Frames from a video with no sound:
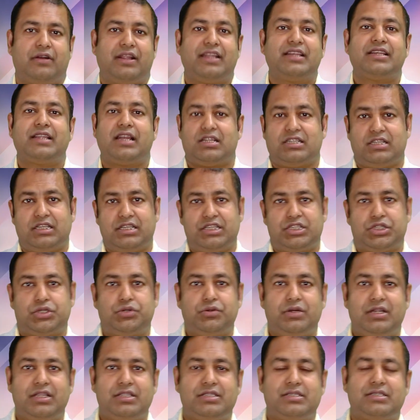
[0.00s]
for international
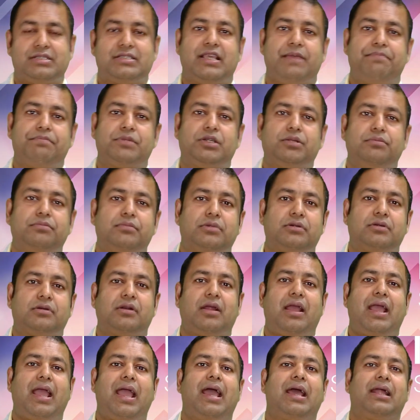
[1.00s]
students,
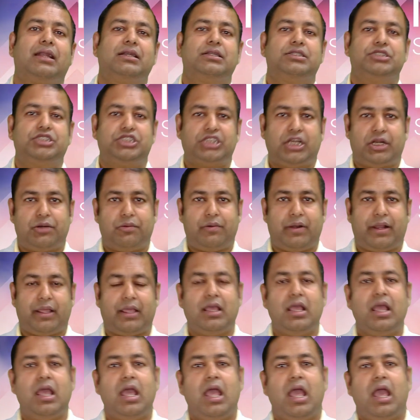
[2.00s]
September and January.